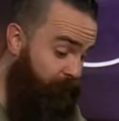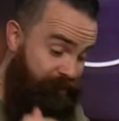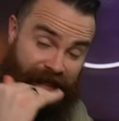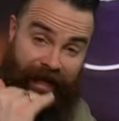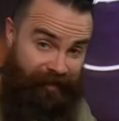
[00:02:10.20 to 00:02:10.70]
use
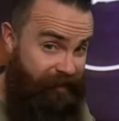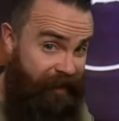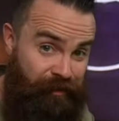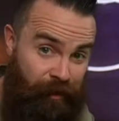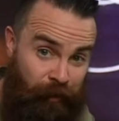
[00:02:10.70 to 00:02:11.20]
the
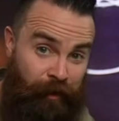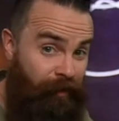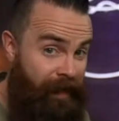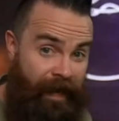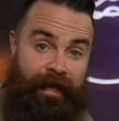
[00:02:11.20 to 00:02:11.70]
SSH node on
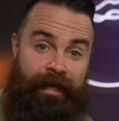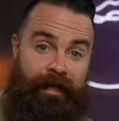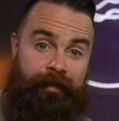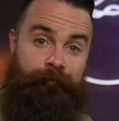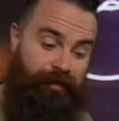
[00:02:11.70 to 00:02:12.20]

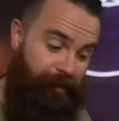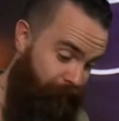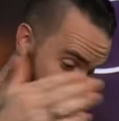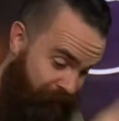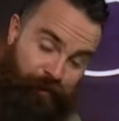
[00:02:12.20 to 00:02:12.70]
n8n to
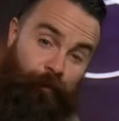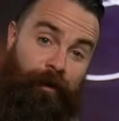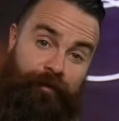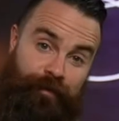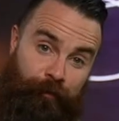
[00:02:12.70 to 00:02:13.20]
log into
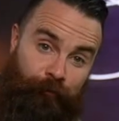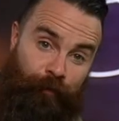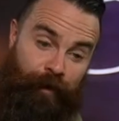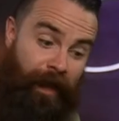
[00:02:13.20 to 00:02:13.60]
our server